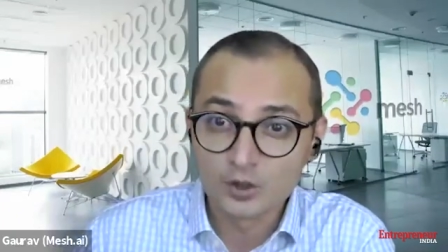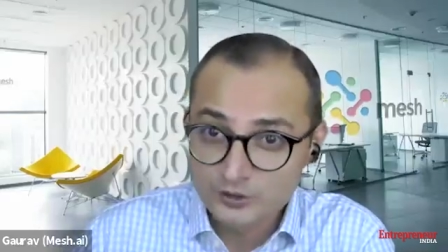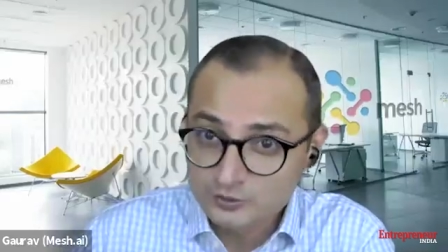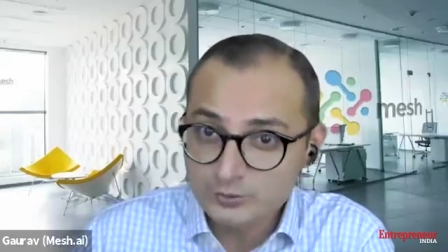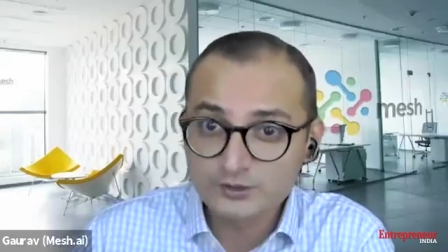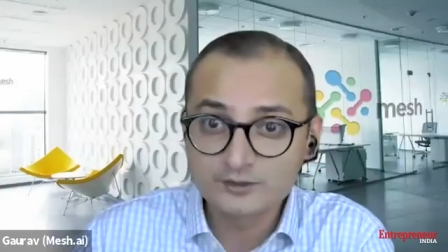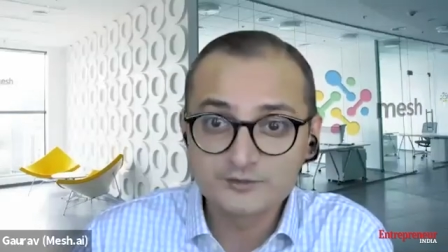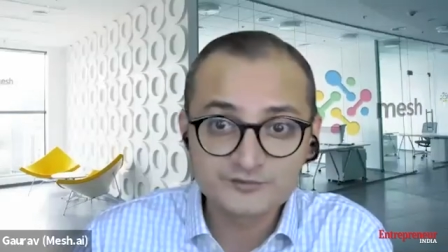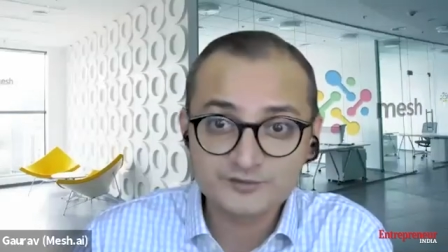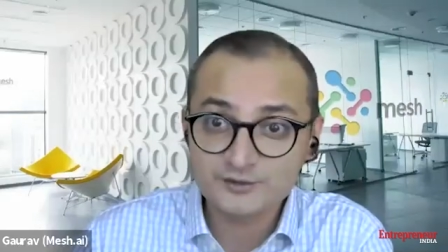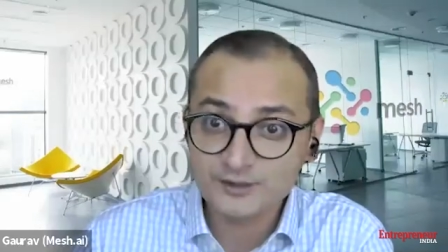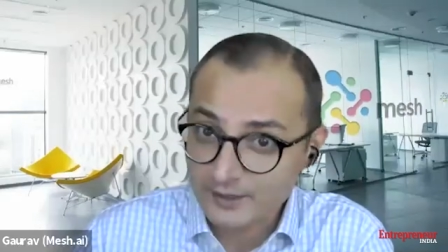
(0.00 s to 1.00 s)
knowledge
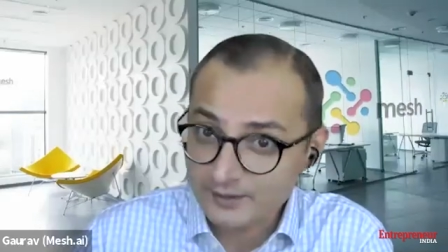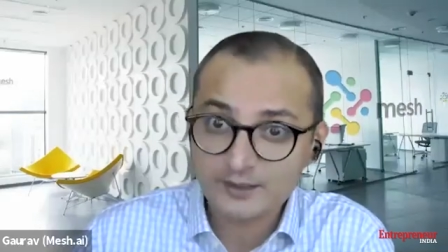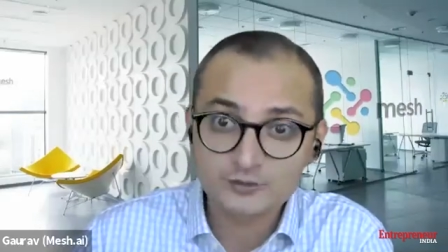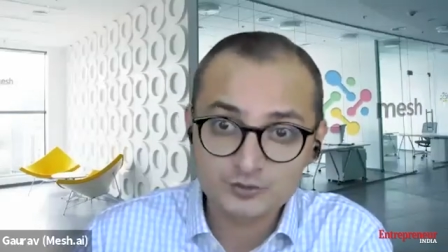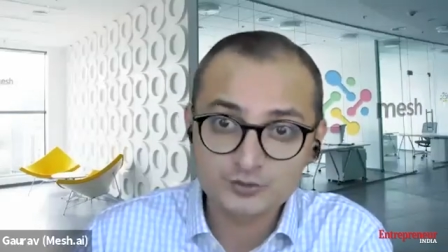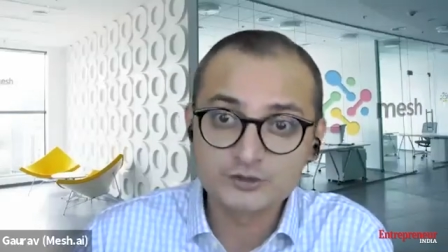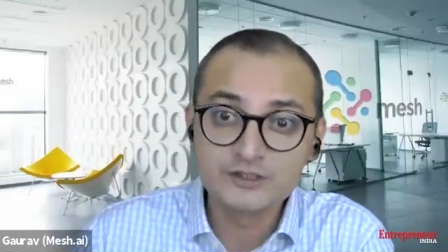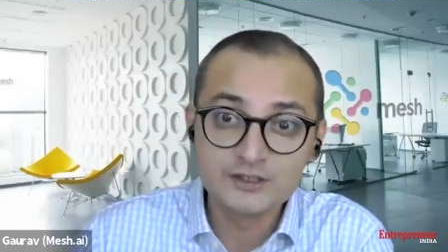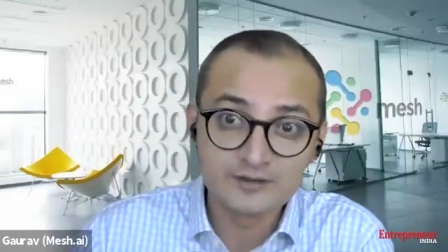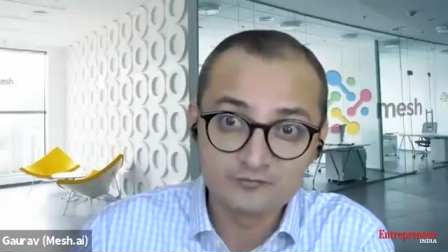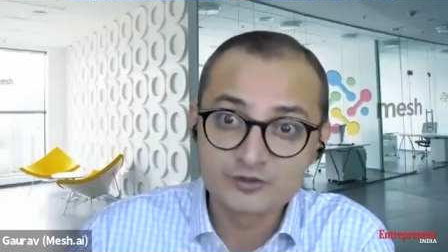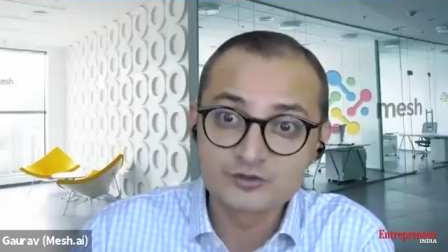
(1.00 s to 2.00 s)
workers can
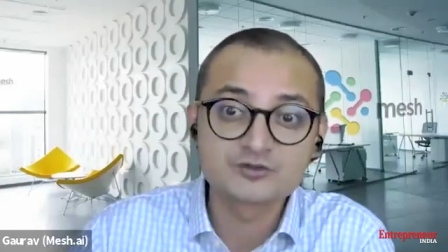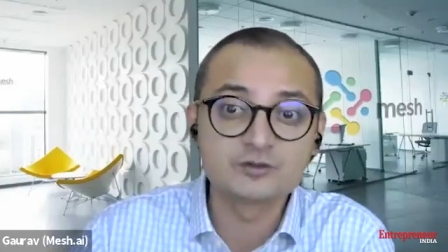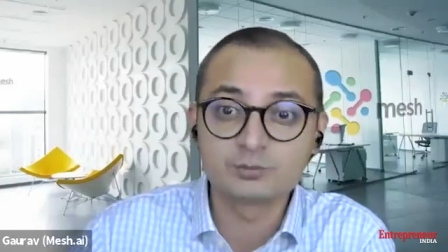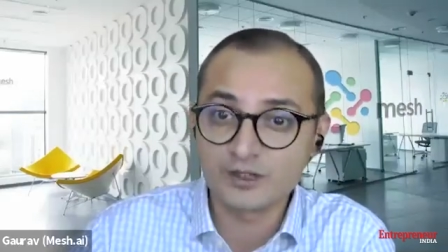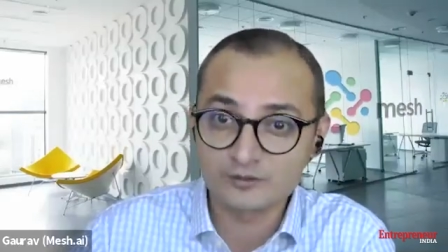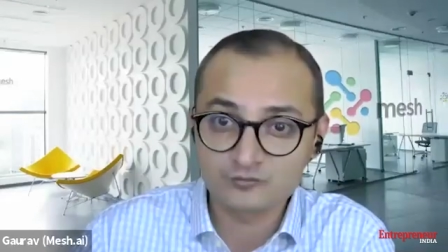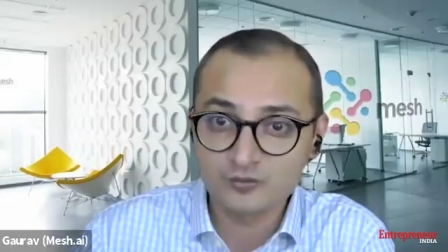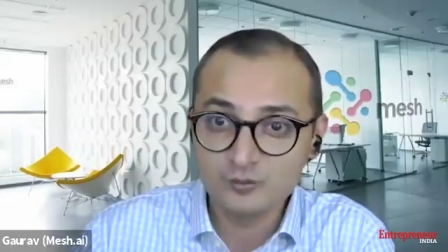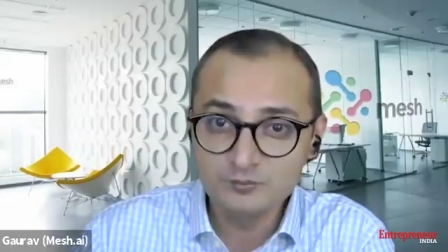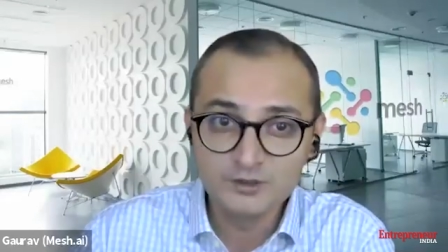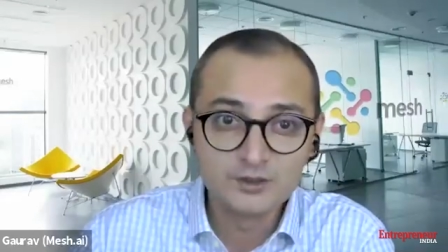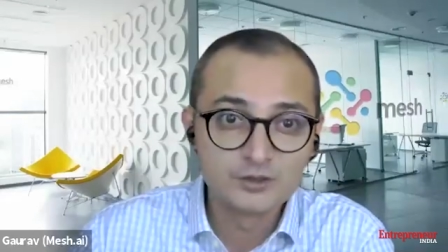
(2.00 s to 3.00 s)
actually leverage the
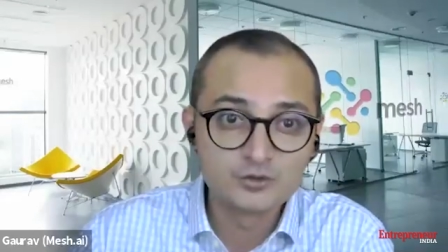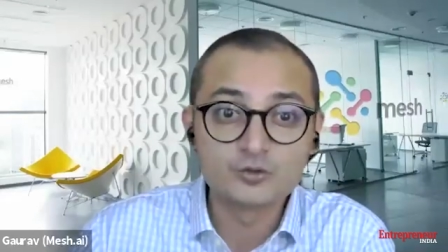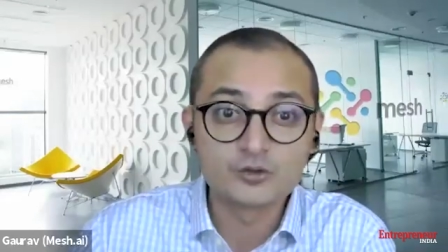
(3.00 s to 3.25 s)
platform